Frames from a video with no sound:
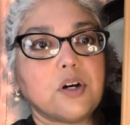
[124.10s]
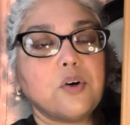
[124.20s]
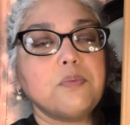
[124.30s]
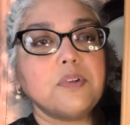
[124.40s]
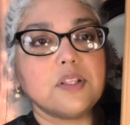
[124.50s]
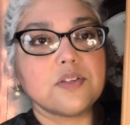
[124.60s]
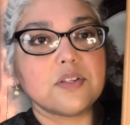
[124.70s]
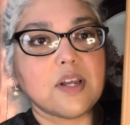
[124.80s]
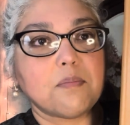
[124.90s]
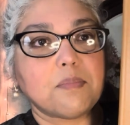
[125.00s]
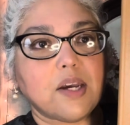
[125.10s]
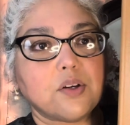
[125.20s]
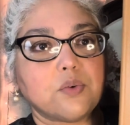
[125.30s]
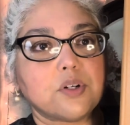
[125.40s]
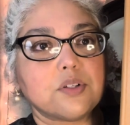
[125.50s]
Hopefully this is not
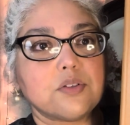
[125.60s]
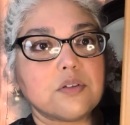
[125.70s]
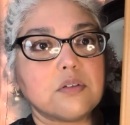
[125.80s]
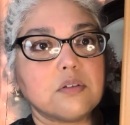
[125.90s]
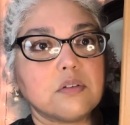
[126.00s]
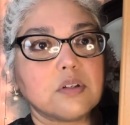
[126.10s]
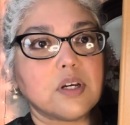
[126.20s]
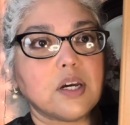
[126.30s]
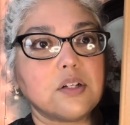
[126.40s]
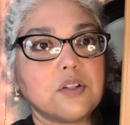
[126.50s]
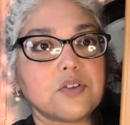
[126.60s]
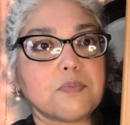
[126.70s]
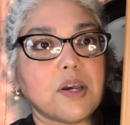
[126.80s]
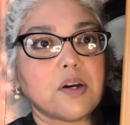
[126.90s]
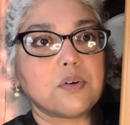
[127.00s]
backwards. Kind of looks
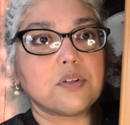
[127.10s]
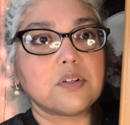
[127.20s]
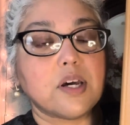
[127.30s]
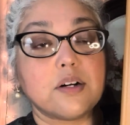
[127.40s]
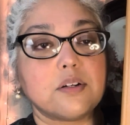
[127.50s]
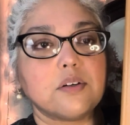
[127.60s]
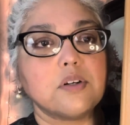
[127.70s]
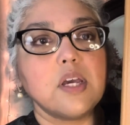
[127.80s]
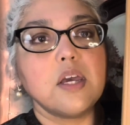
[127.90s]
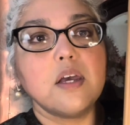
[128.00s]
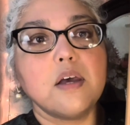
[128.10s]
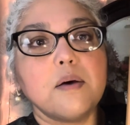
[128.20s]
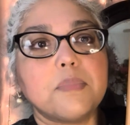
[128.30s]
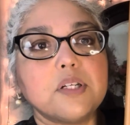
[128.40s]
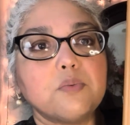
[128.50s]
backwards. I don't know.
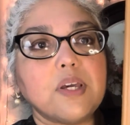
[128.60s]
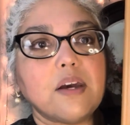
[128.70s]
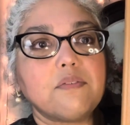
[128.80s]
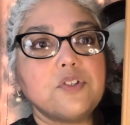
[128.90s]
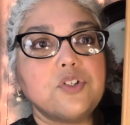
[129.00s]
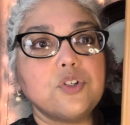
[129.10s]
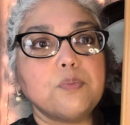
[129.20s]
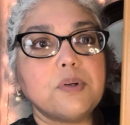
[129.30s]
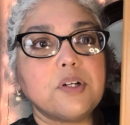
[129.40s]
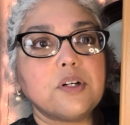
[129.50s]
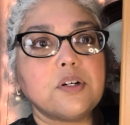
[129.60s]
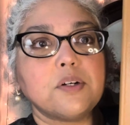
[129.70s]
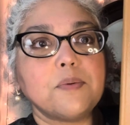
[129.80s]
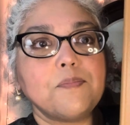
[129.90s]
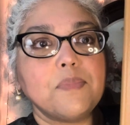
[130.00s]
But we have
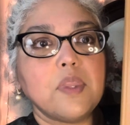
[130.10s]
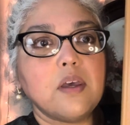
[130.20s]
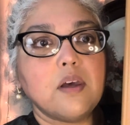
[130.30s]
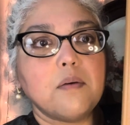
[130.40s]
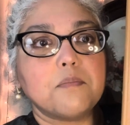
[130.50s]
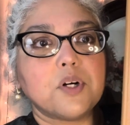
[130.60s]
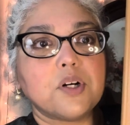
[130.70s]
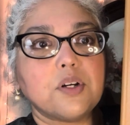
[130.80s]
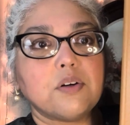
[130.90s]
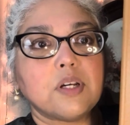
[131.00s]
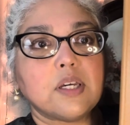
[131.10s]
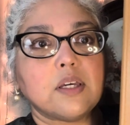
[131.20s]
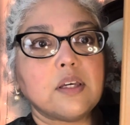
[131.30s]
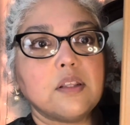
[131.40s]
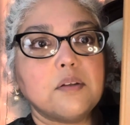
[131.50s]
Jupiter,
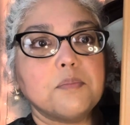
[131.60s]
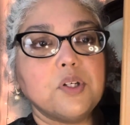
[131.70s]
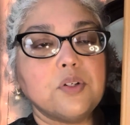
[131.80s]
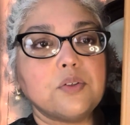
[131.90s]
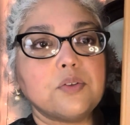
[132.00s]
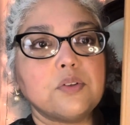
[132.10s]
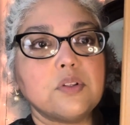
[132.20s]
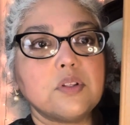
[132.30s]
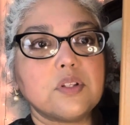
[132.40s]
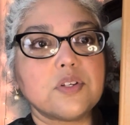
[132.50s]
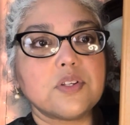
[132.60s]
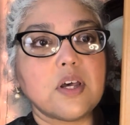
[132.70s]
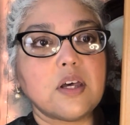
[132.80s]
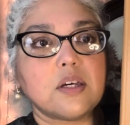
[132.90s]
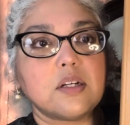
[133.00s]
Mercury, the moon, the
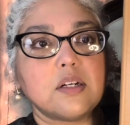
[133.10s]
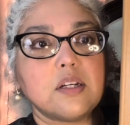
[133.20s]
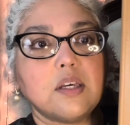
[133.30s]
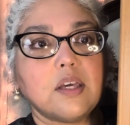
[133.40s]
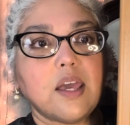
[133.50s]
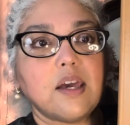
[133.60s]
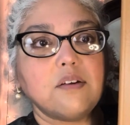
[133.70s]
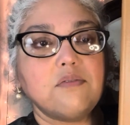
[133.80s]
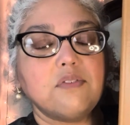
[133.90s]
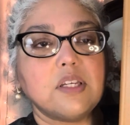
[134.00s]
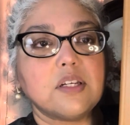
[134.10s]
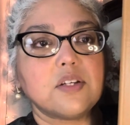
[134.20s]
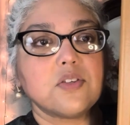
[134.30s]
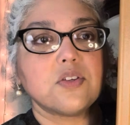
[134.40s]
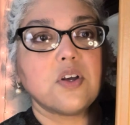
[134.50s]
sun, and
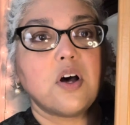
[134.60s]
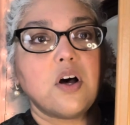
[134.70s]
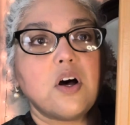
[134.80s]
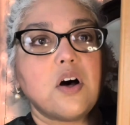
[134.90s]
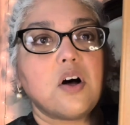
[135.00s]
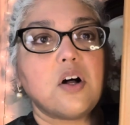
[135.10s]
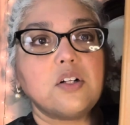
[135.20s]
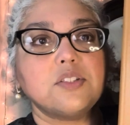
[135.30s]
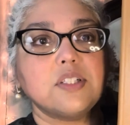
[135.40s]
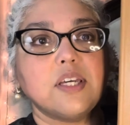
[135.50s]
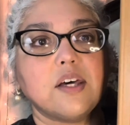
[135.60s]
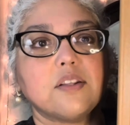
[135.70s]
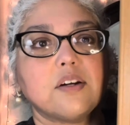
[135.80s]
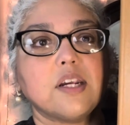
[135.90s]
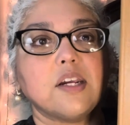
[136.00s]
Venus all
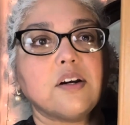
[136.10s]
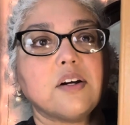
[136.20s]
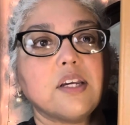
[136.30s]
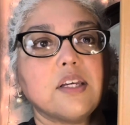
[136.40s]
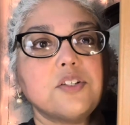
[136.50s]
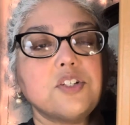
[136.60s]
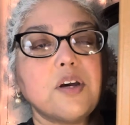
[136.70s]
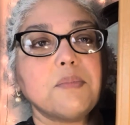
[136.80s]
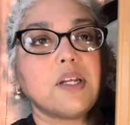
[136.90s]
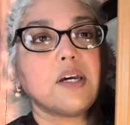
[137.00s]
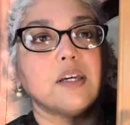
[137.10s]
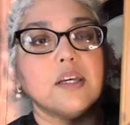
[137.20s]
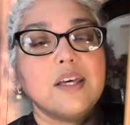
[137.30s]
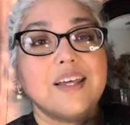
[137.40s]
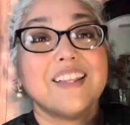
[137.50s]
together here in Gemini.
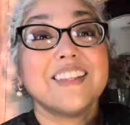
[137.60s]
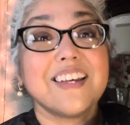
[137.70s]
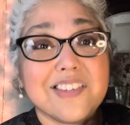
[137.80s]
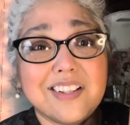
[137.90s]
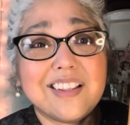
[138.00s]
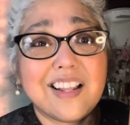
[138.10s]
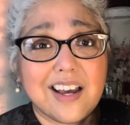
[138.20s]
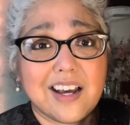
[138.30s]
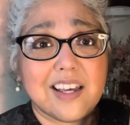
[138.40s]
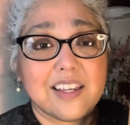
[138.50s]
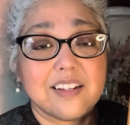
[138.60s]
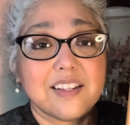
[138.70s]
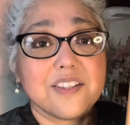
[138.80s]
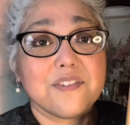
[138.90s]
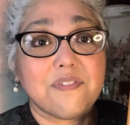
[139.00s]
That's a lot.
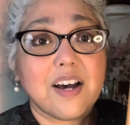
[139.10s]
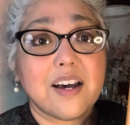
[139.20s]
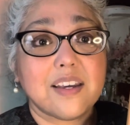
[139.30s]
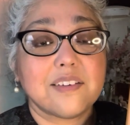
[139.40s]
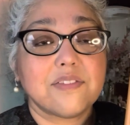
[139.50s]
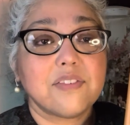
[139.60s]
That's five.